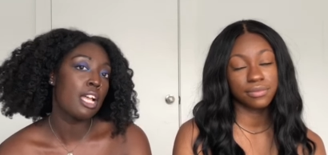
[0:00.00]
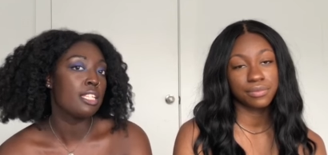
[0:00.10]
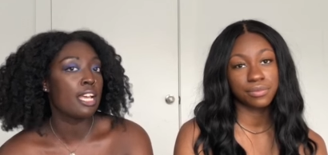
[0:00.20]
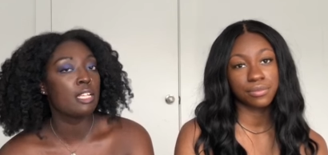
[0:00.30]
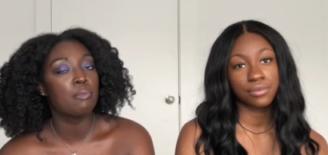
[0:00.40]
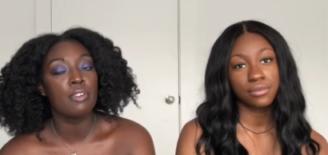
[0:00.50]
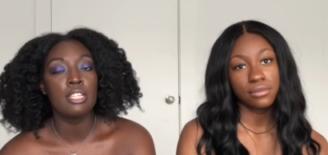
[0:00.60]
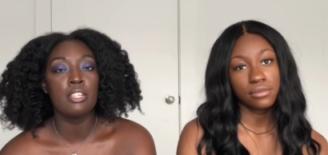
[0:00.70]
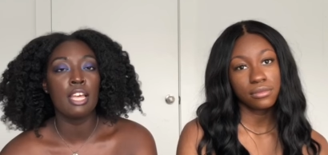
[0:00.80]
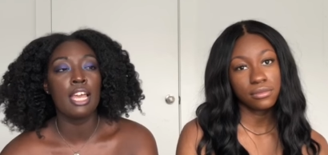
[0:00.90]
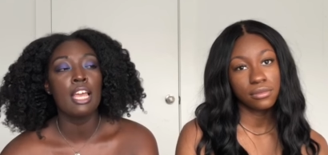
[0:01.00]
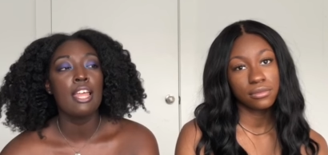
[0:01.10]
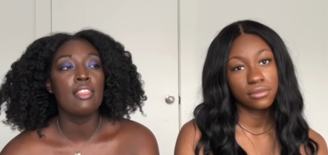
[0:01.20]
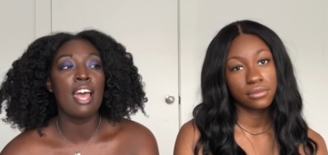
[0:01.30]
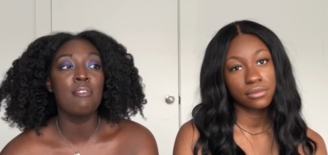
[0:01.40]
Speaker 1: non-science professor. Like
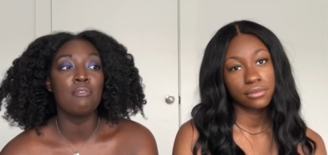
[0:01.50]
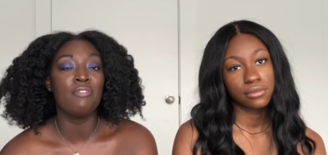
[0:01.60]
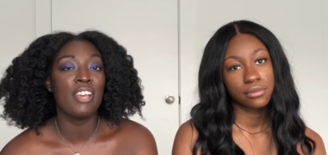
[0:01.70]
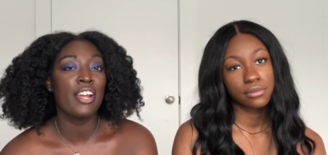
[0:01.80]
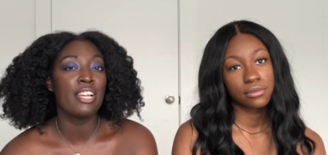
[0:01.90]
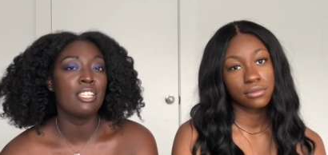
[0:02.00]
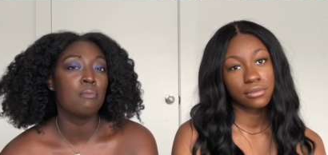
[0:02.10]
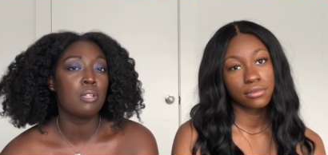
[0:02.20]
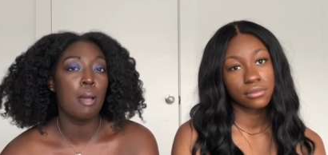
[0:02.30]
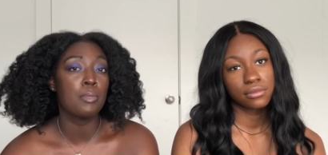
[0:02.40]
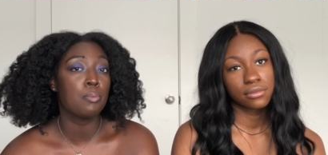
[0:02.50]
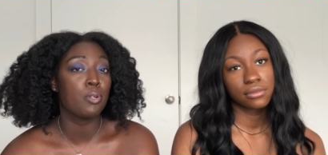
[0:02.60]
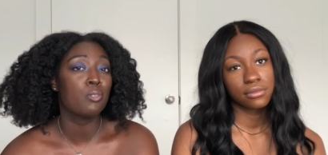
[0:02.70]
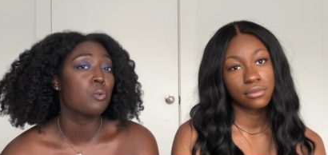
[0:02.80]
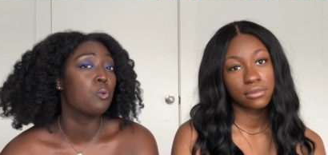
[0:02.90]
that varies sometimes per
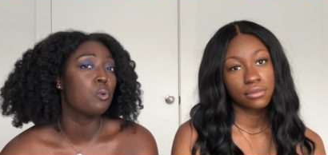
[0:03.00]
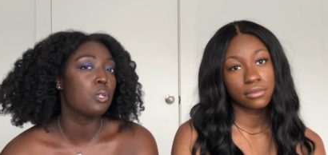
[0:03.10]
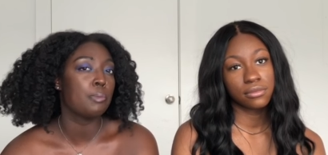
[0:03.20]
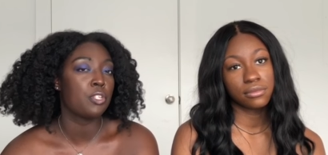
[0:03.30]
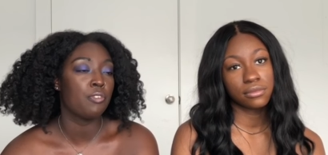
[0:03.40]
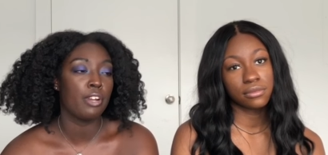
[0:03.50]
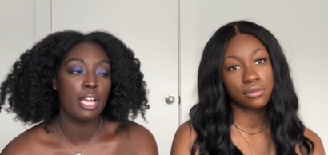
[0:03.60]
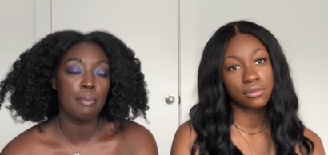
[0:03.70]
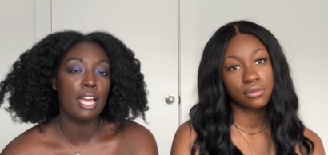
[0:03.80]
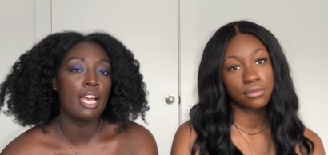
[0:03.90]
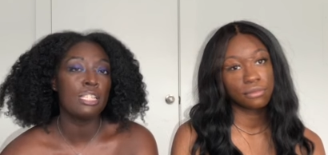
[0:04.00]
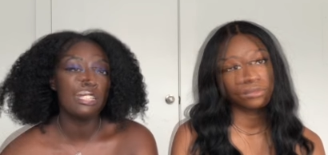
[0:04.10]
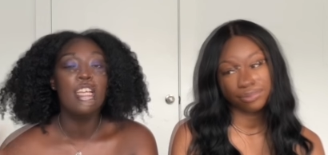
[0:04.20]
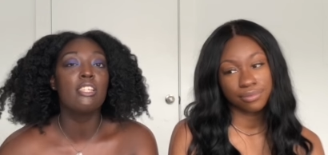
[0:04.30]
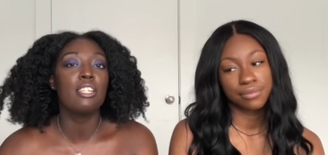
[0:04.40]
school, especially mm-hmm. for AMCAS.
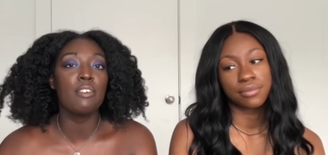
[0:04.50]
So